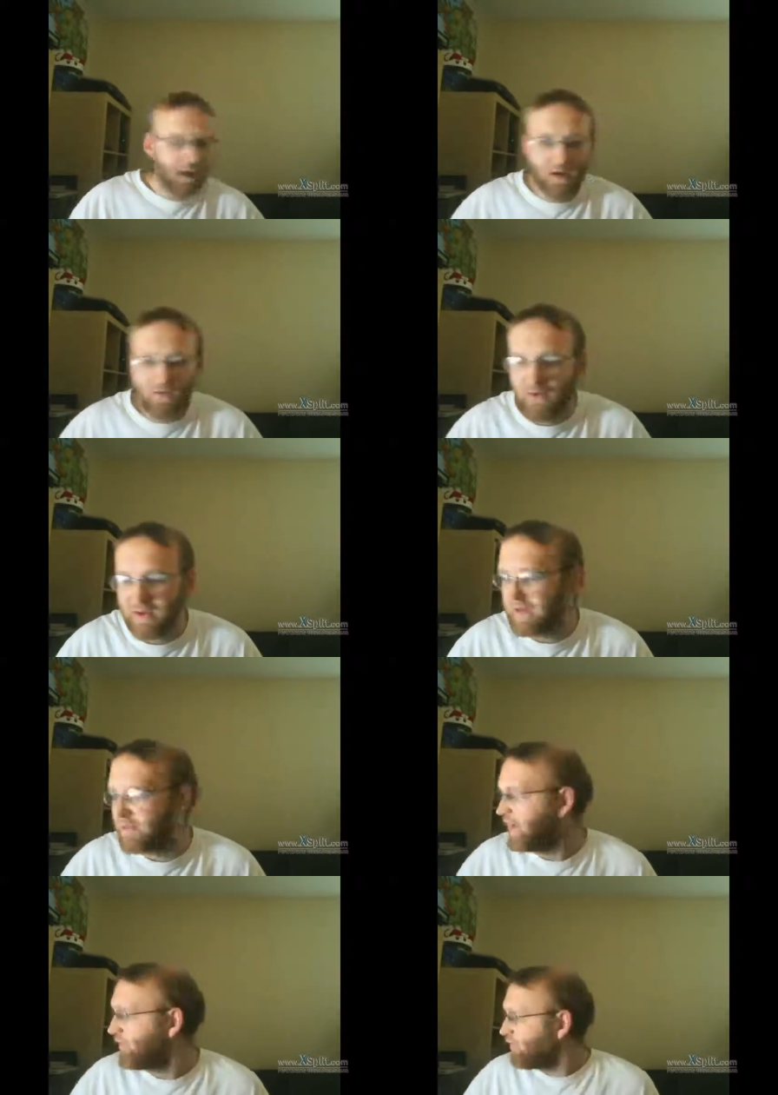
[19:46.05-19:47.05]
So yeah,
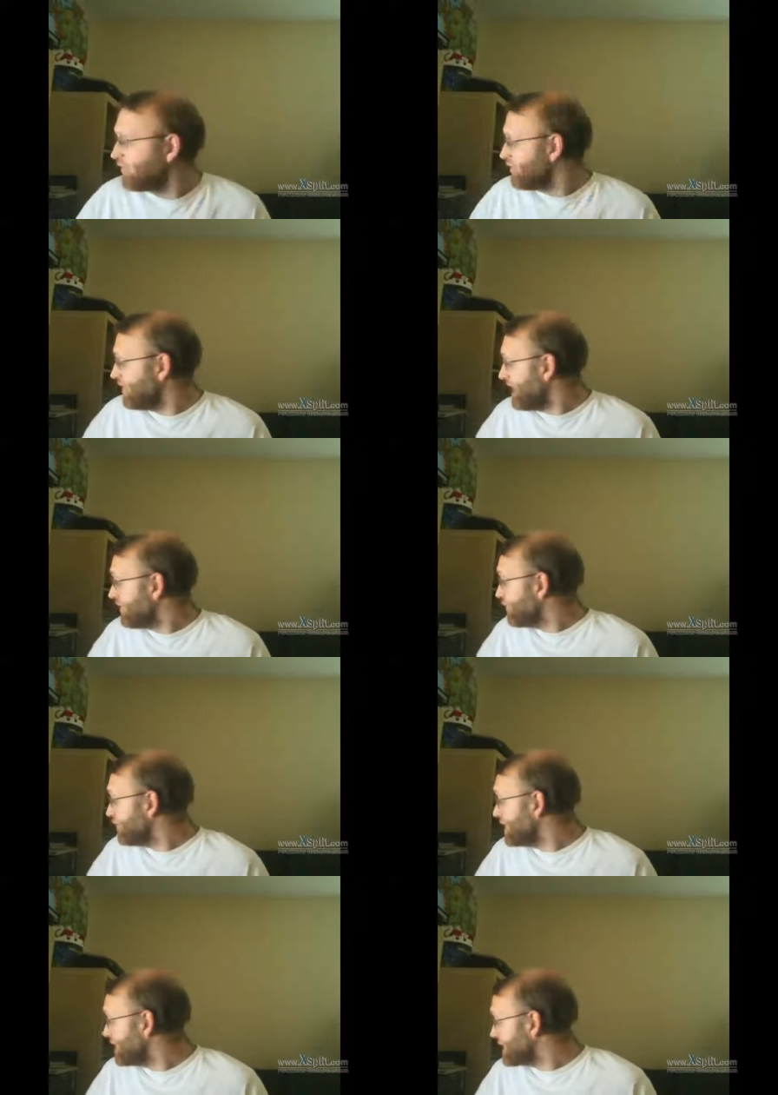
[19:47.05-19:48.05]
that's
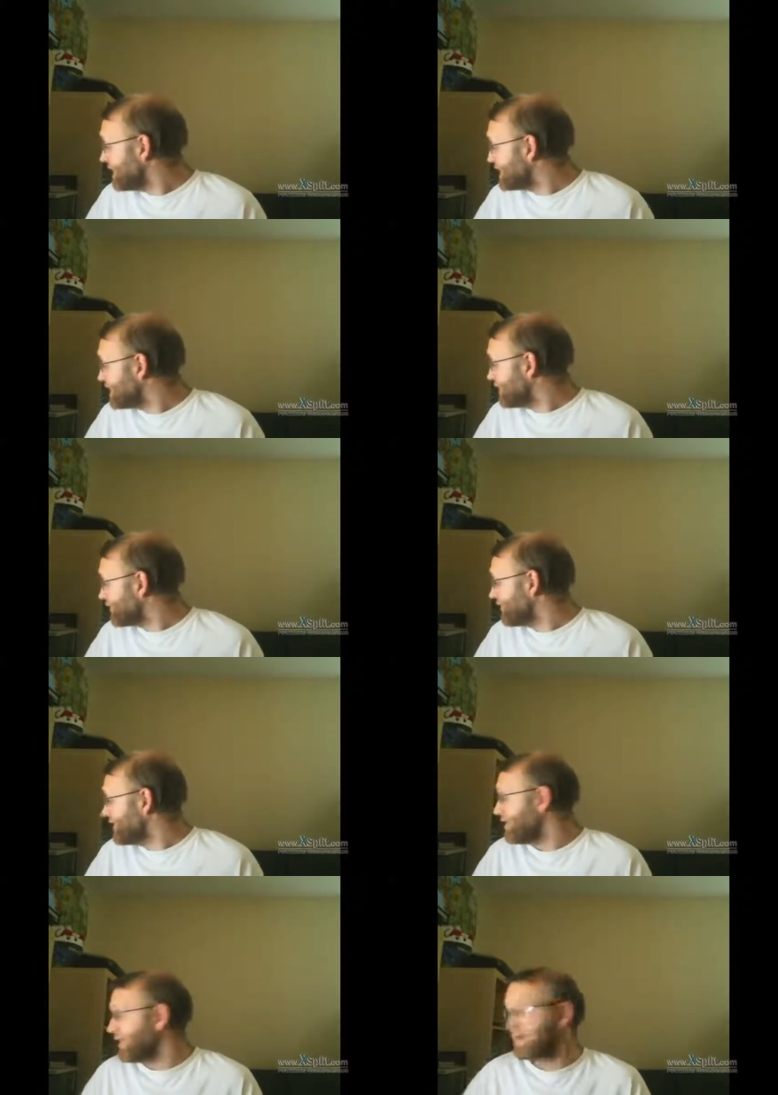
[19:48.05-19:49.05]
what I got yard
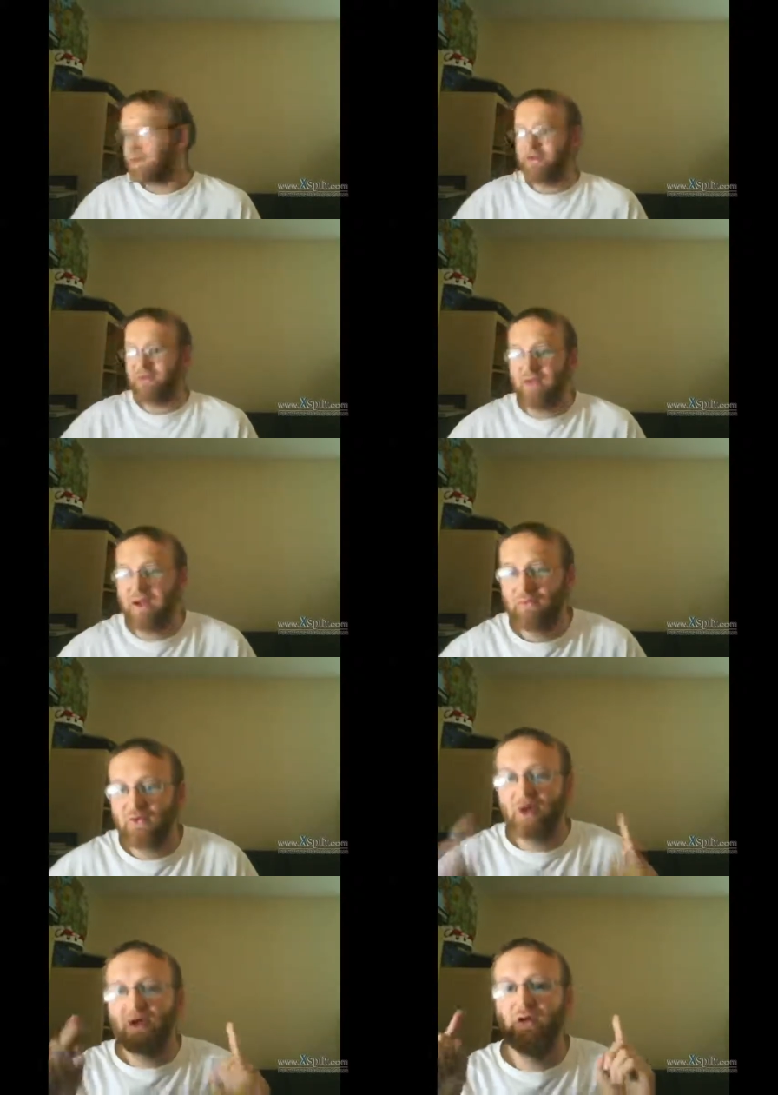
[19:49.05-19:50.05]
sale. That was
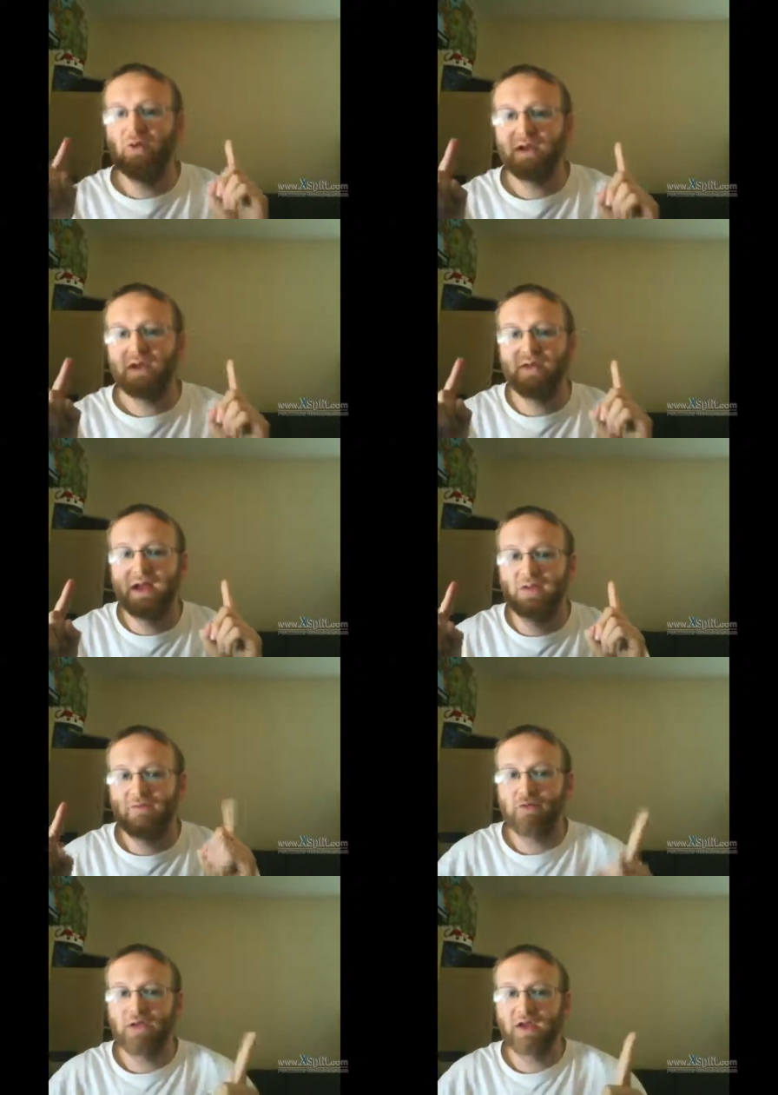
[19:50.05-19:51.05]
all in like
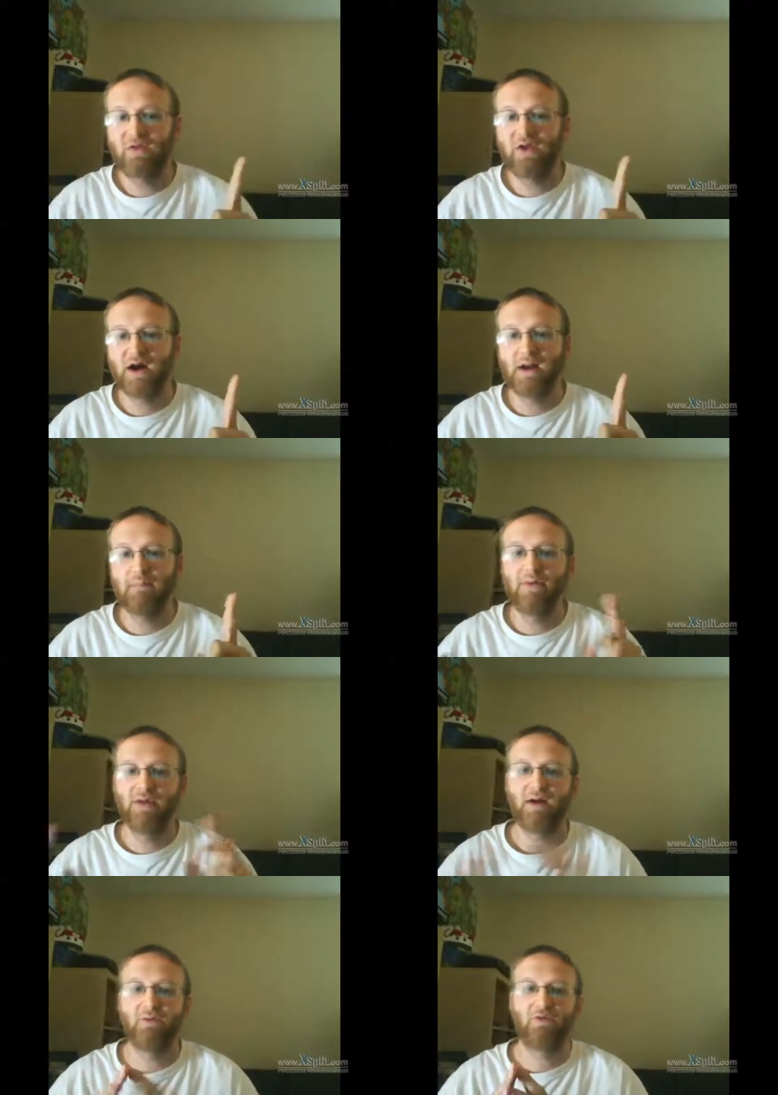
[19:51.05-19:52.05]
2 days' time.
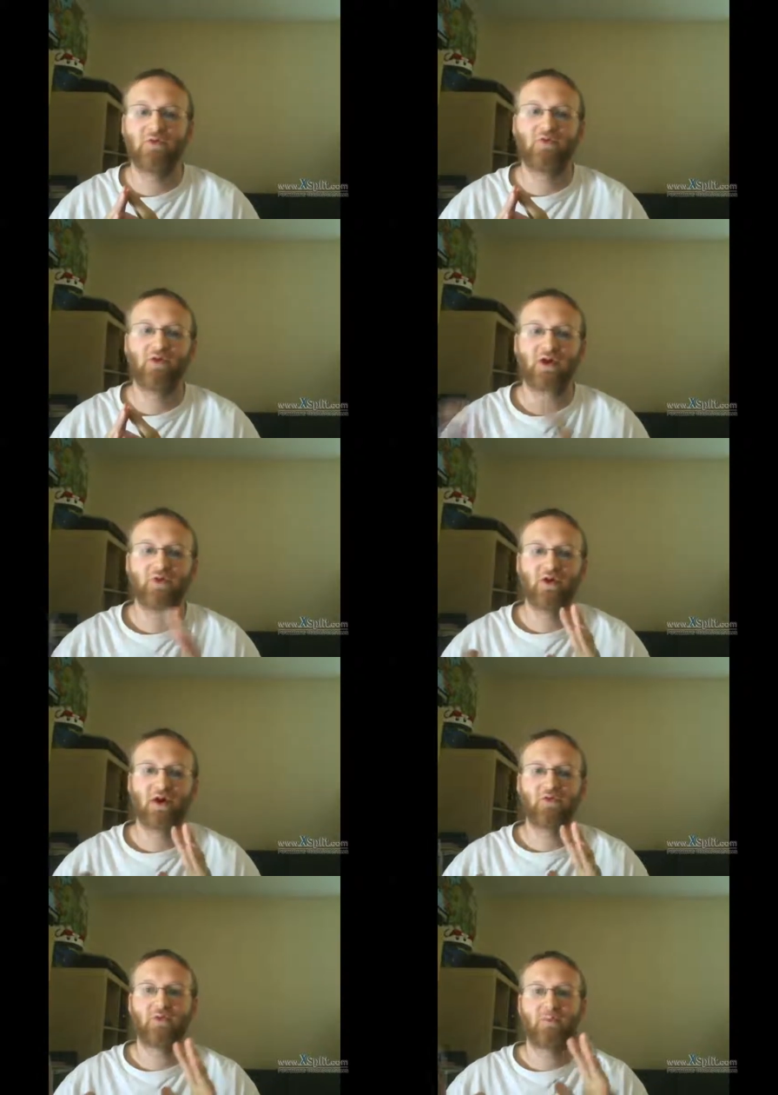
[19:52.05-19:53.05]
It's
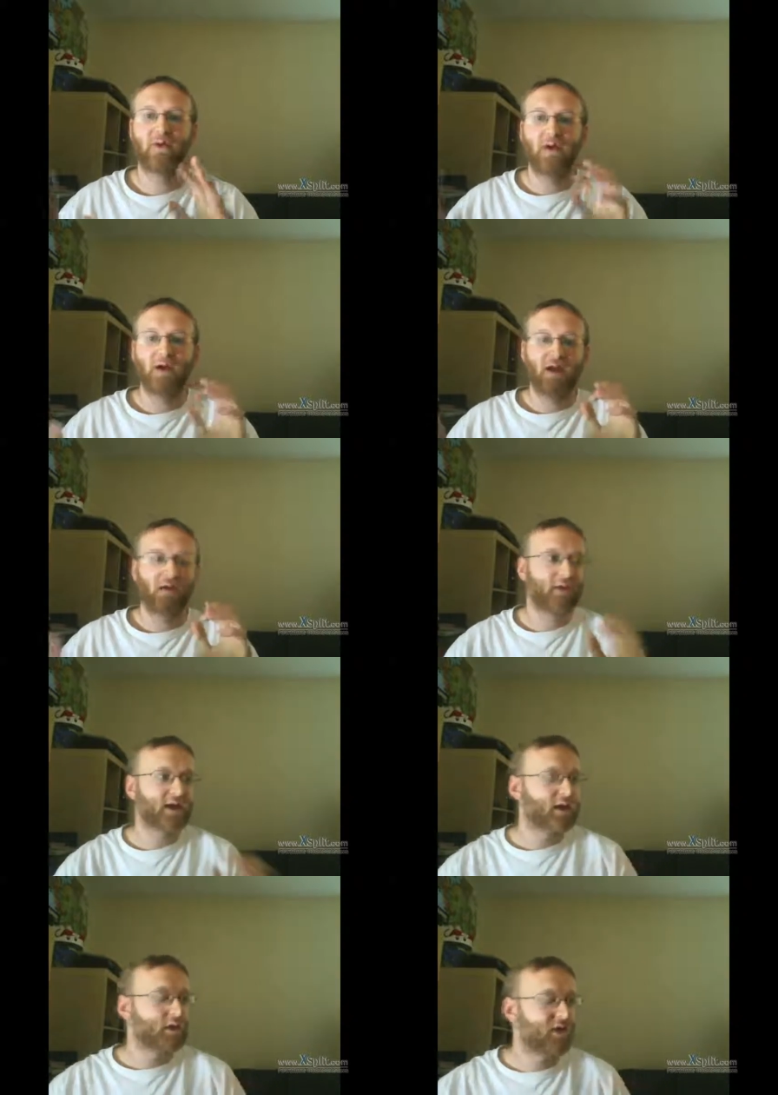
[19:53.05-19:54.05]
awesome. If I
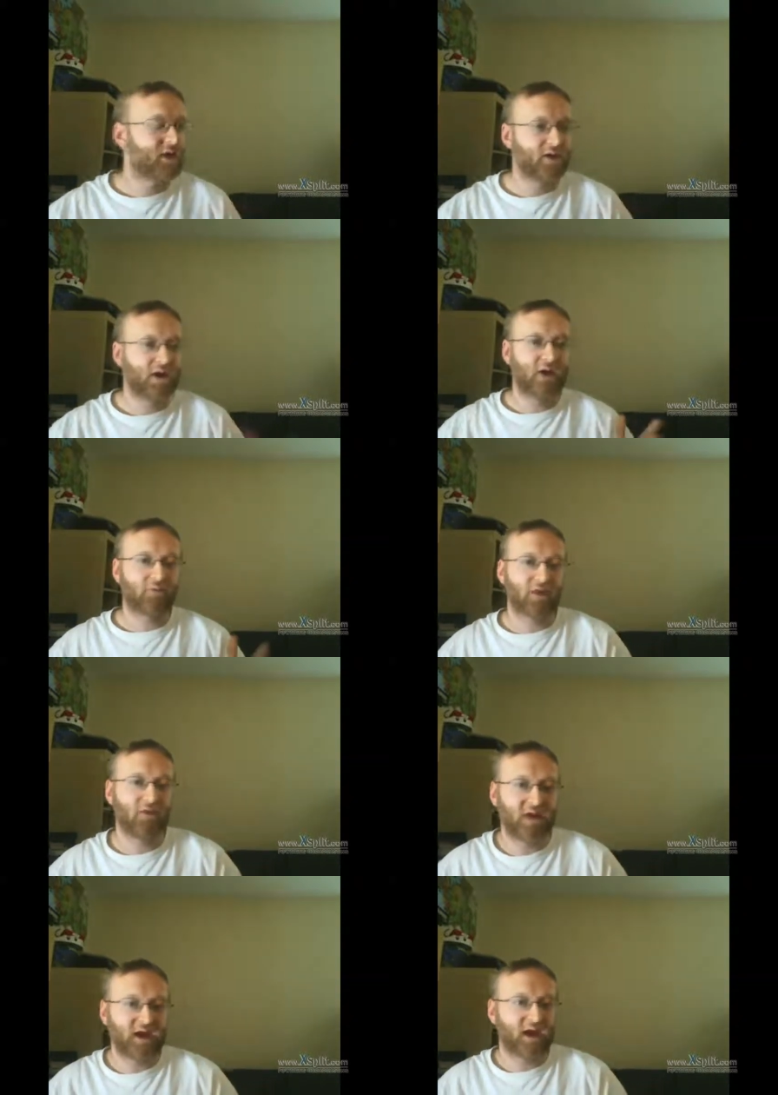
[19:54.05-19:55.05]
can go out every
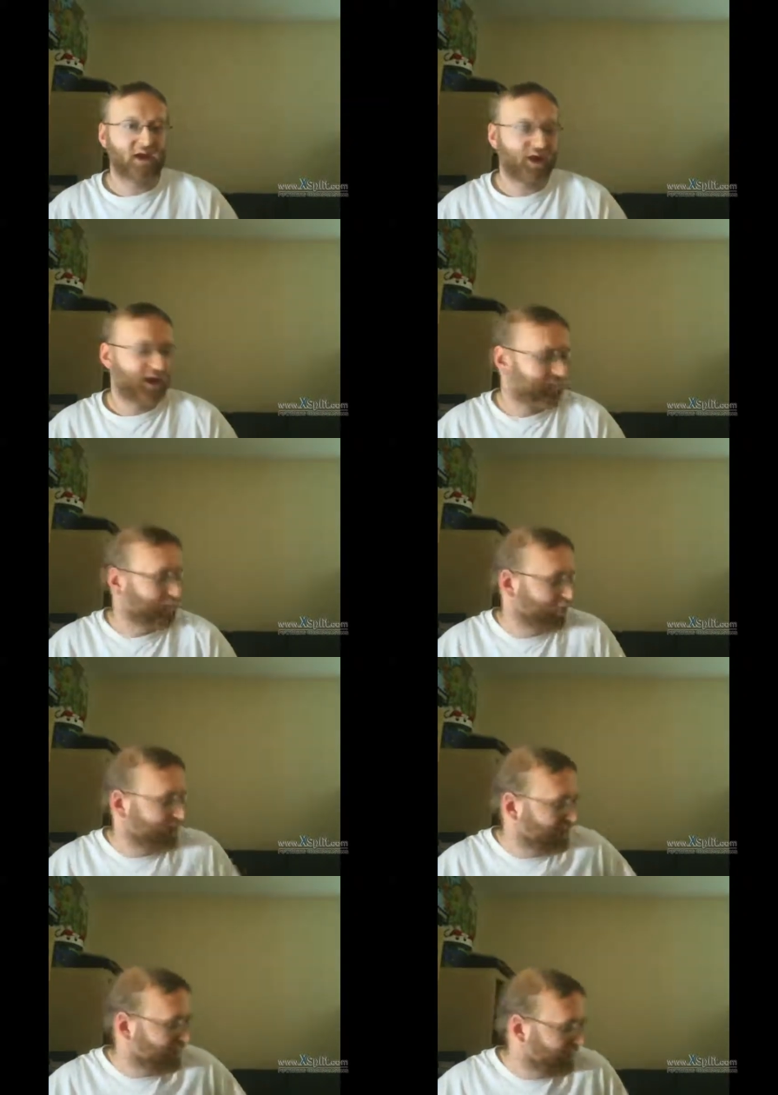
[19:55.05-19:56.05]
weekend and pull
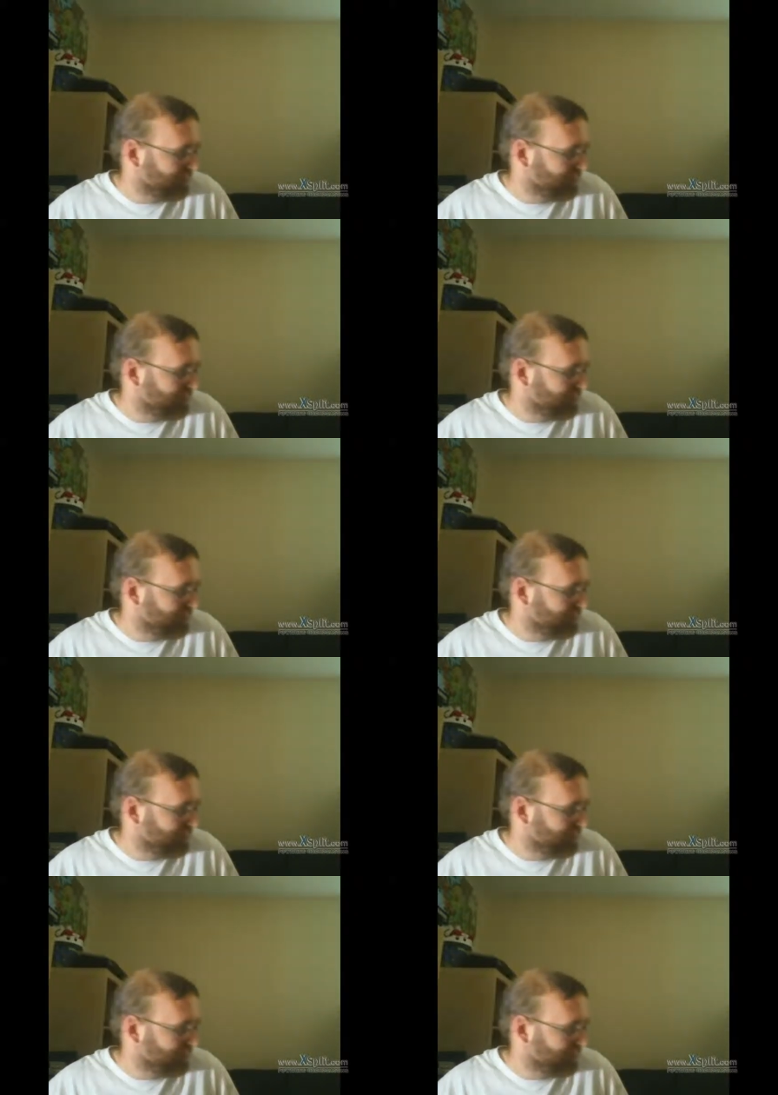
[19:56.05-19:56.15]
out this